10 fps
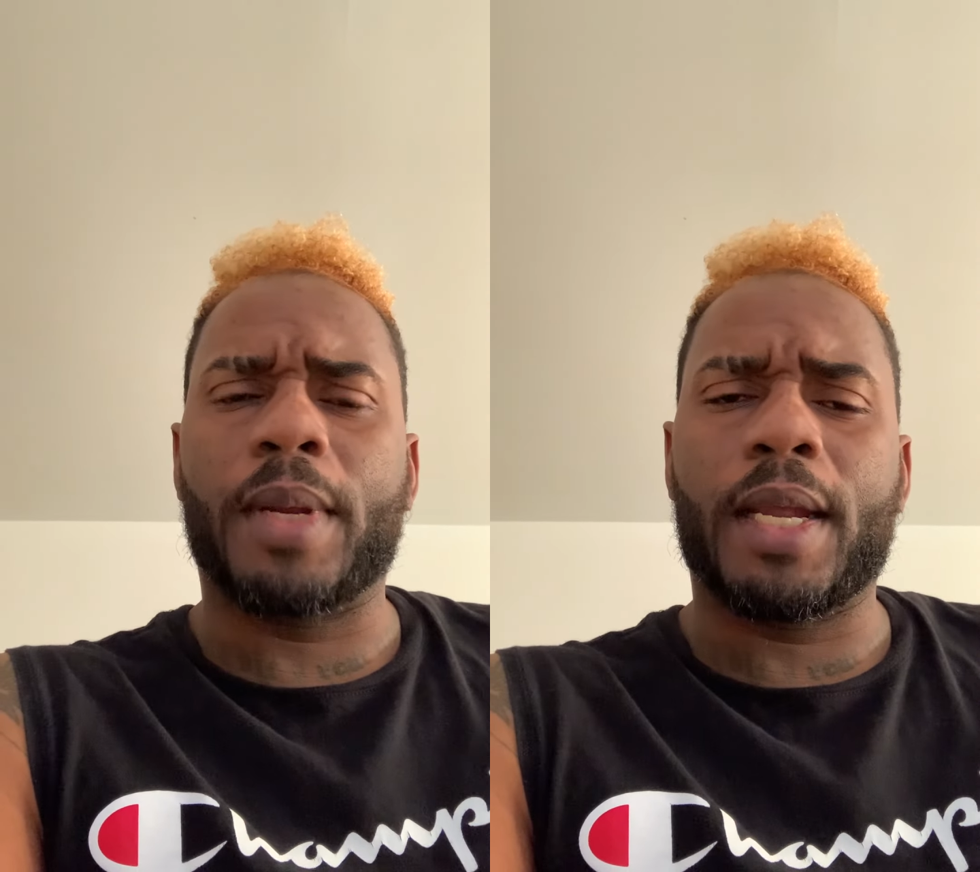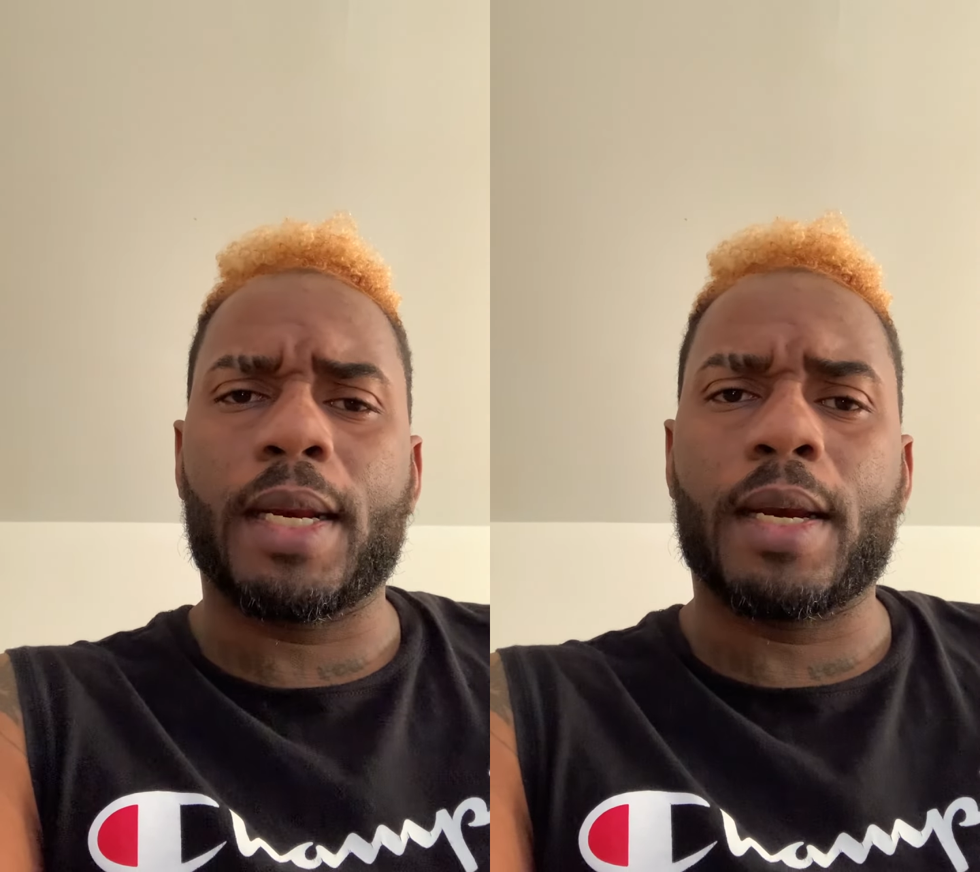
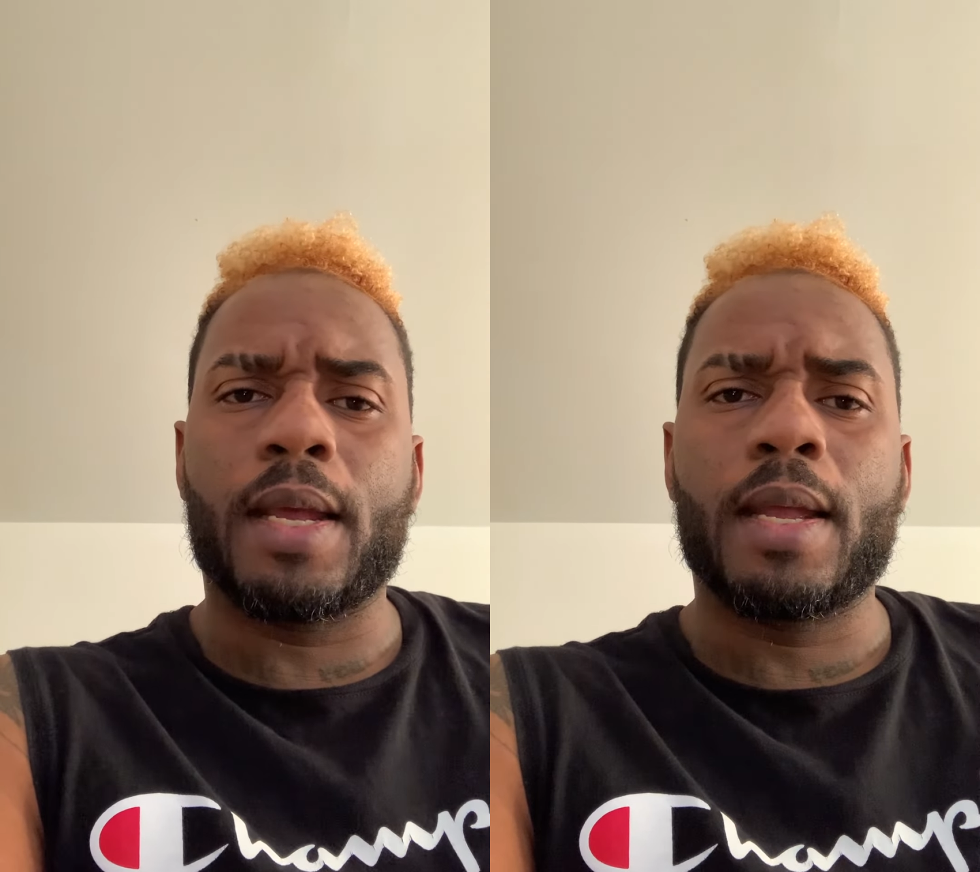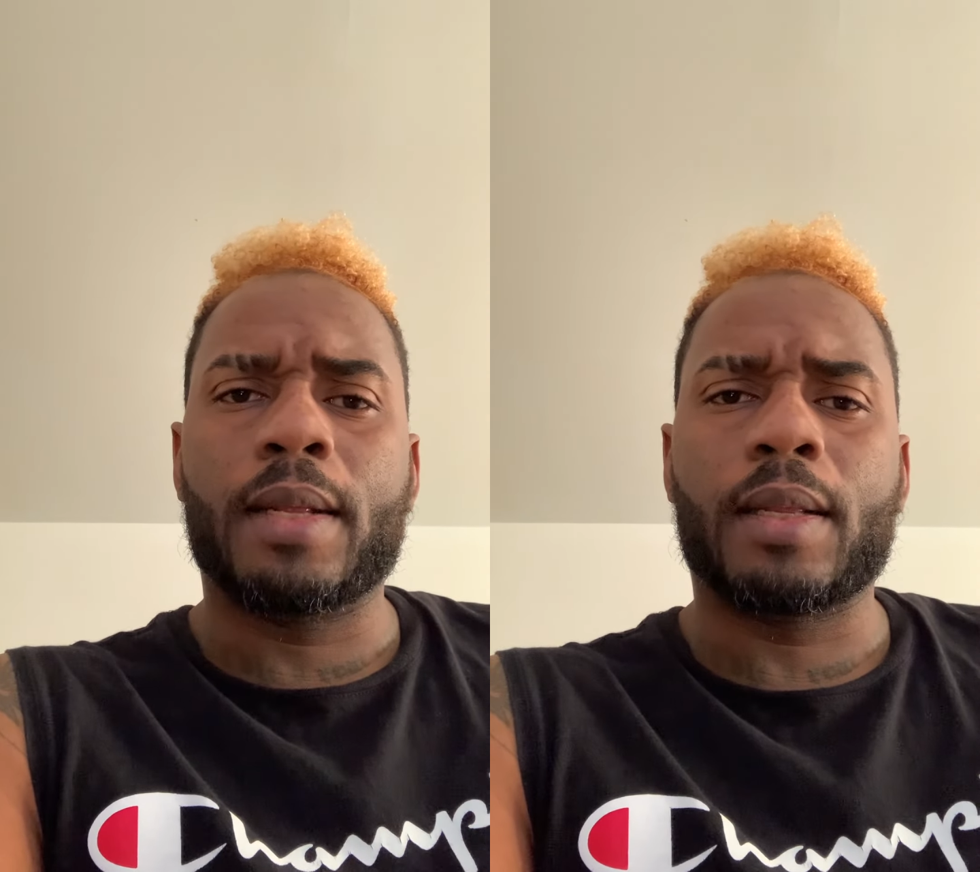And
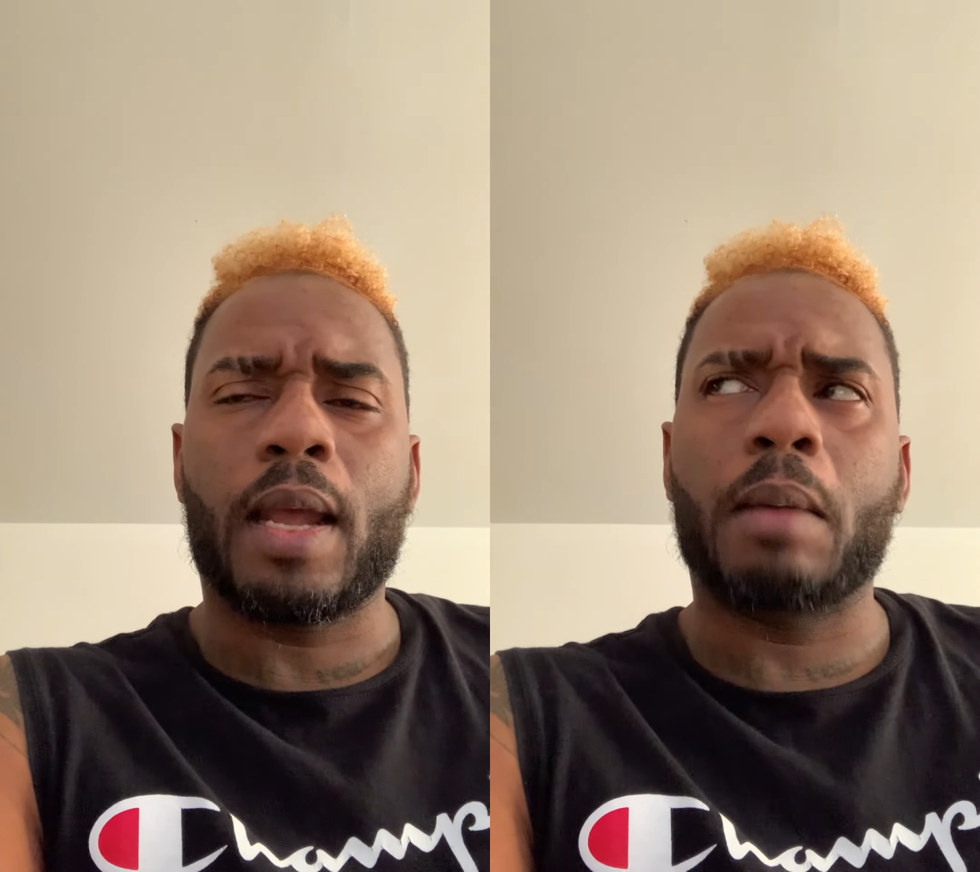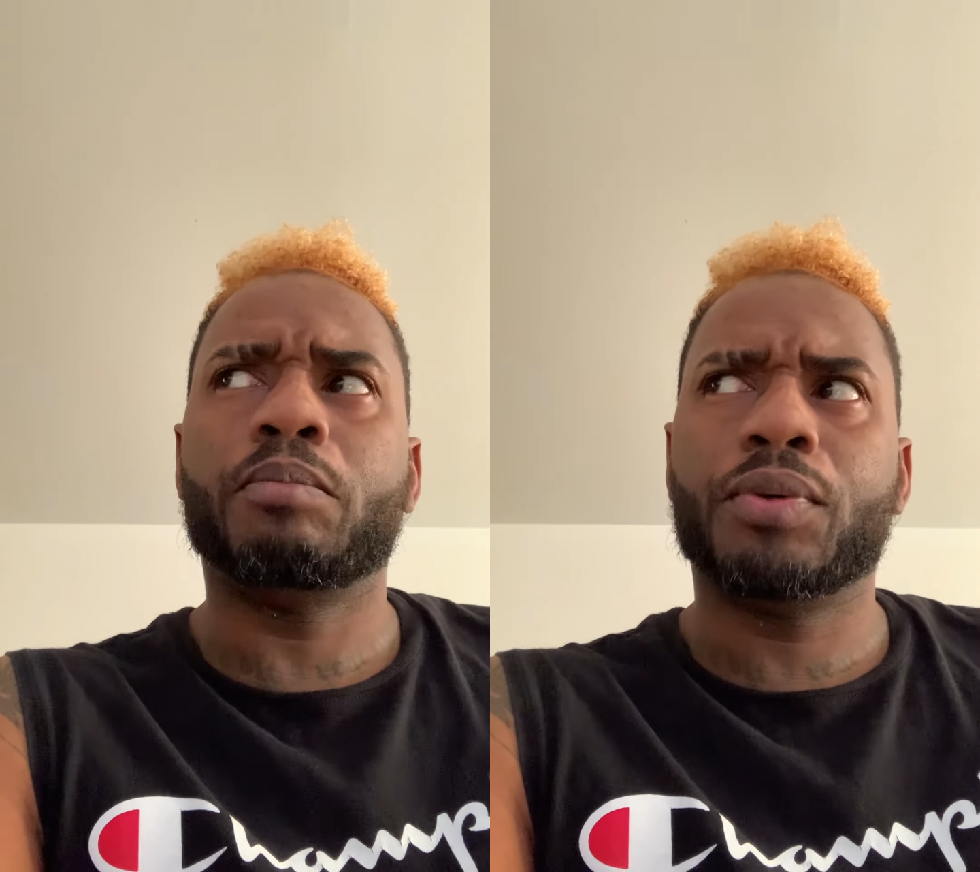
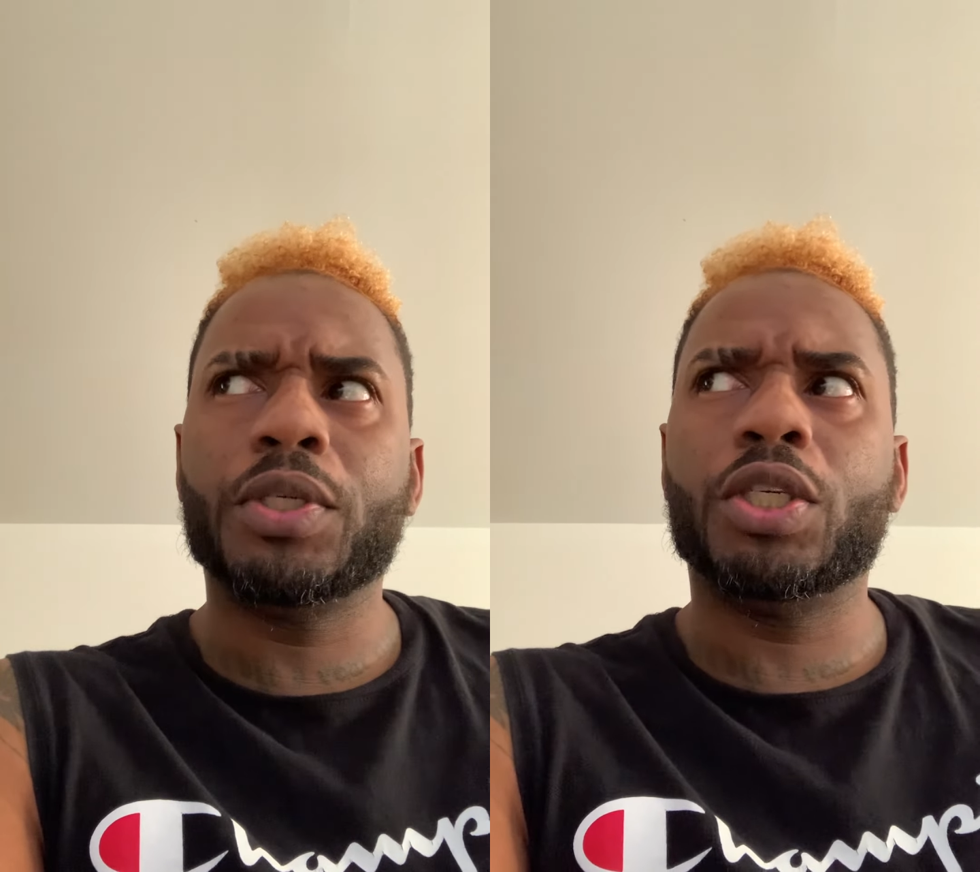I'm pretty